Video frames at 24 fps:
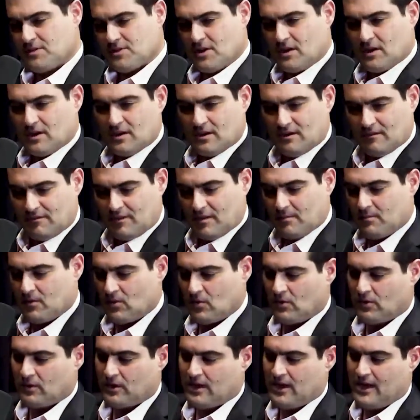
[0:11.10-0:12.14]
chunk of the
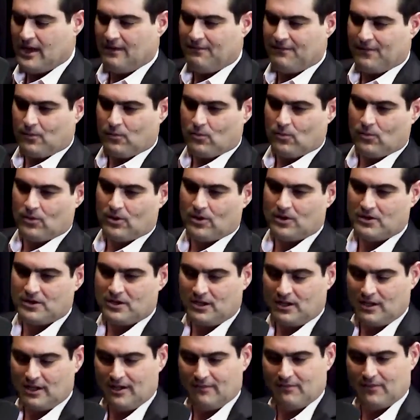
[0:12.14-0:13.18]
moon, if it were
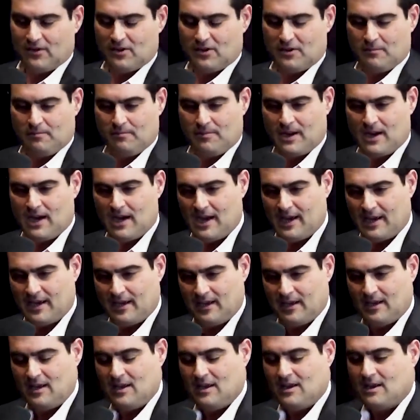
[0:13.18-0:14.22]
delivered
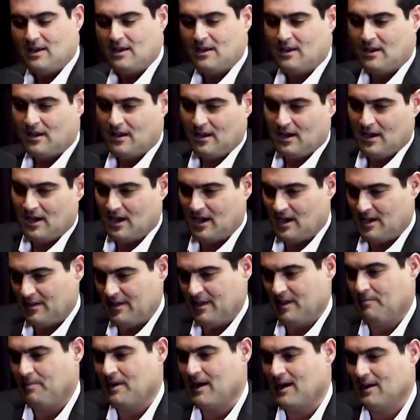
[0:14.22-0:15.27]
by uh,
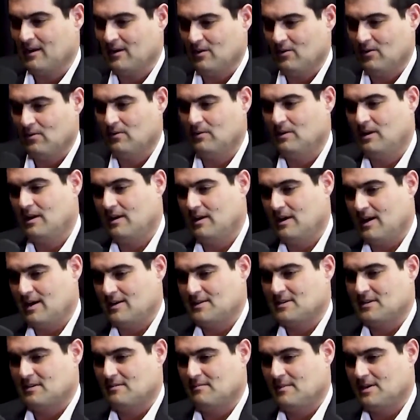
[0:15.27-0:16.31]
the Apollo and
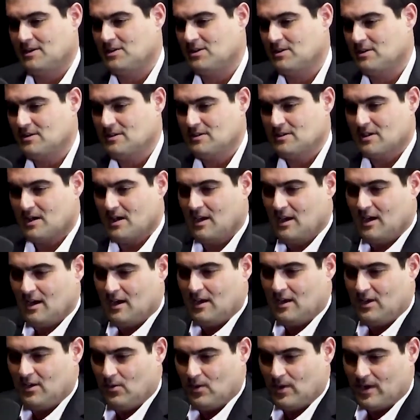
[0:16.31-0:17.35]
NASA missions, uh,
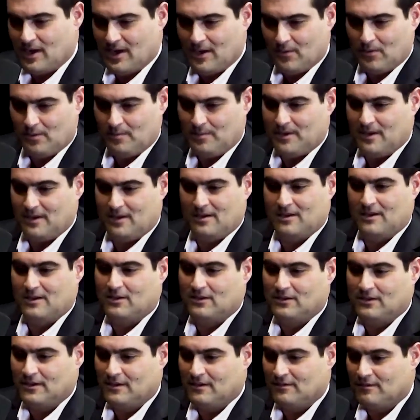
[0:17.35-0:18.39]
you and I would be
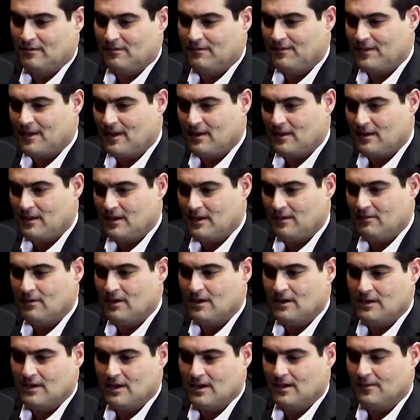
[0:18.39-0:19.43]
guilty of a felony
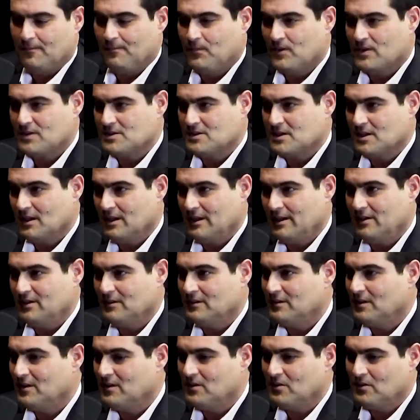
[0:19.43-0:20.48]
right now because it's illegal
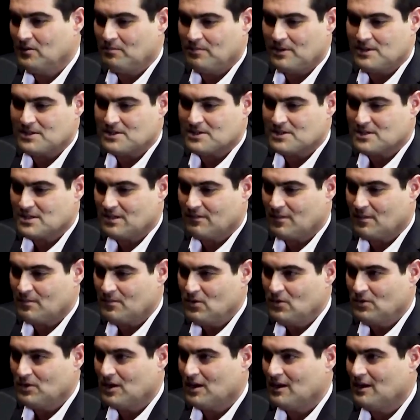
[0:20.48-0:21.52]
to own pieces of the
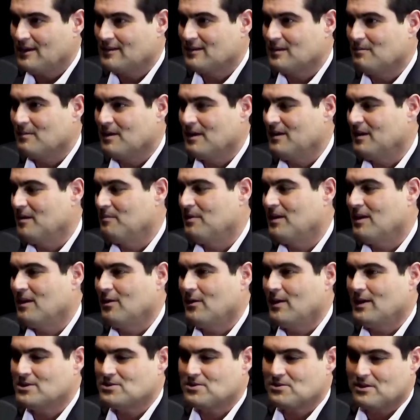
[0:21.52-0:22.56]
moon collected by the Apollo
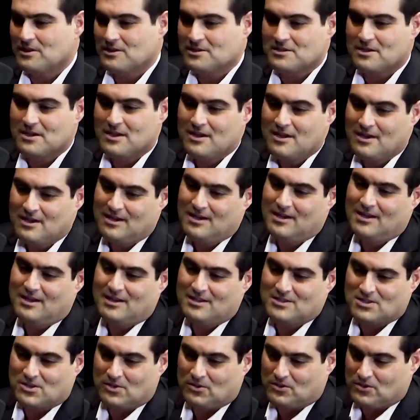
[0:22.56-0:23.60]
astronauts.
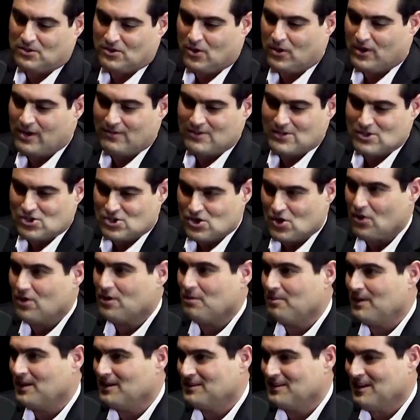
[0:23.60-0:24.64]
So don't even joke
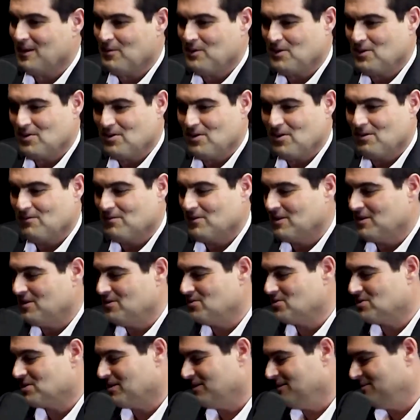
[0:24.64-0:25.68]
about that when you go over to
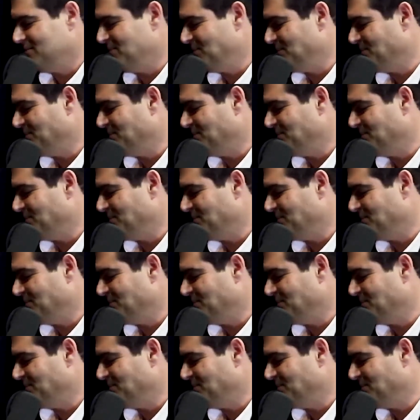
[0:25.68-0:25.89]
Houston.